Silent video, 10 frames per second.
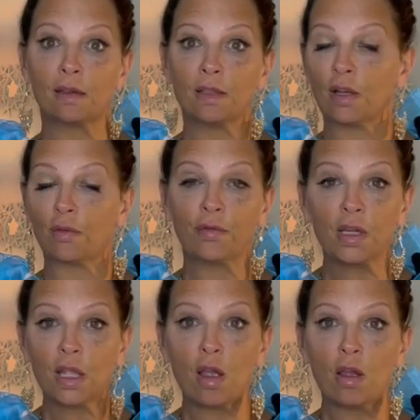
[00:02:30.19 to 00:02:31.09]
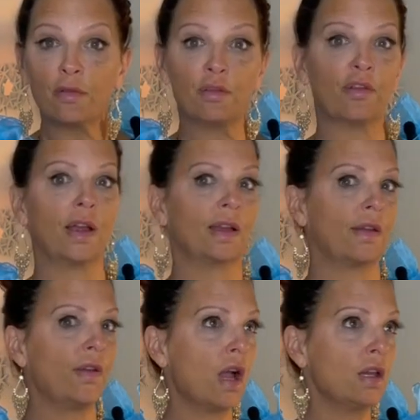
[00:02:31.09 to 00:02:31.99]
you know, the video, if you find
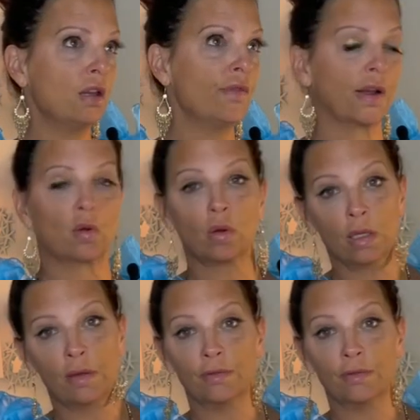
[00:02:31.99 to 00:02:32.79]
like value, find it quirky,